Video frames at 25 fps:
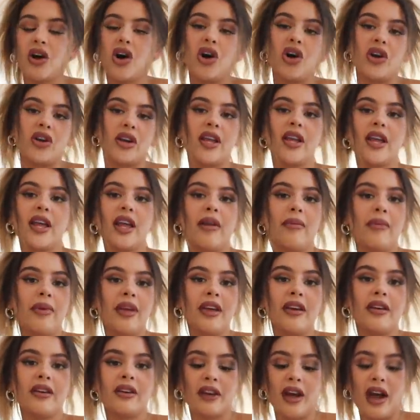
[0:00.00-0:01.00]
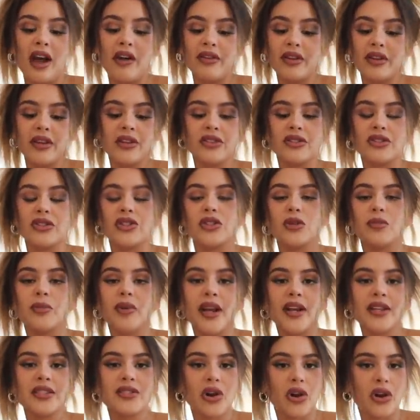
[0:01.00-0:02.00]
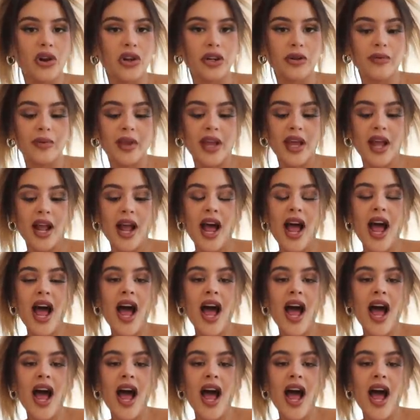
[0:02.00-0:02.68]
on a hammock having a stupid ass argument,